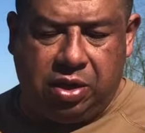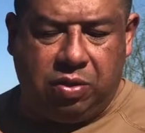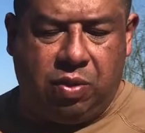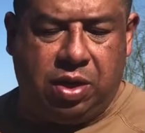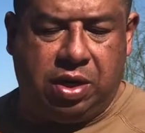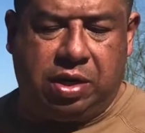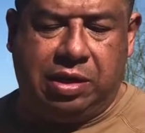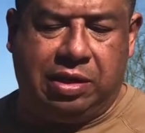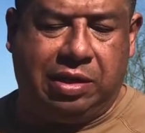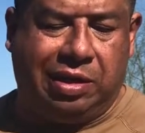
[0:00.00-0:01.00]
You want
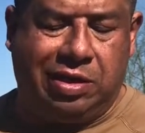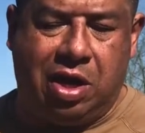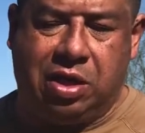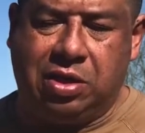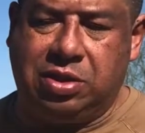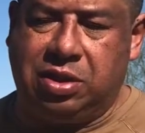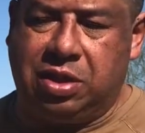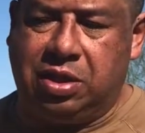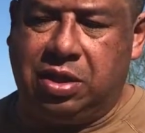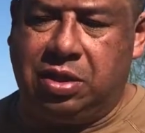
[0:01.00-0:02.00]
to acknowledge
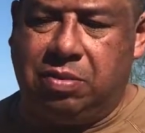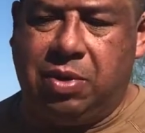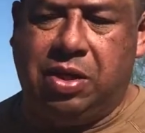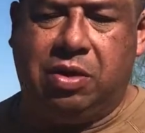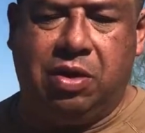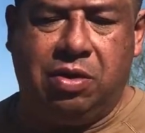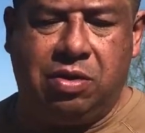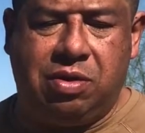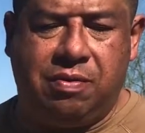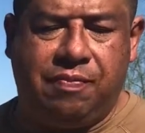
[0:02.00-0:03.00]
the Mother
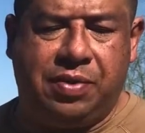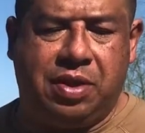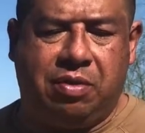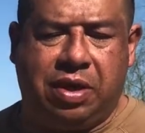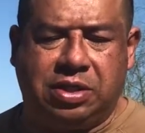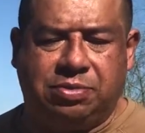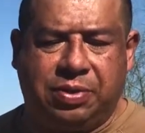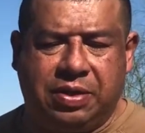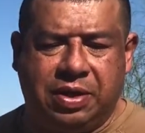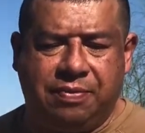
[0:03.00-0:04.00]
Earth, the Great
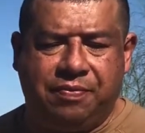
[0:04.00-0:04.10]
Spirit,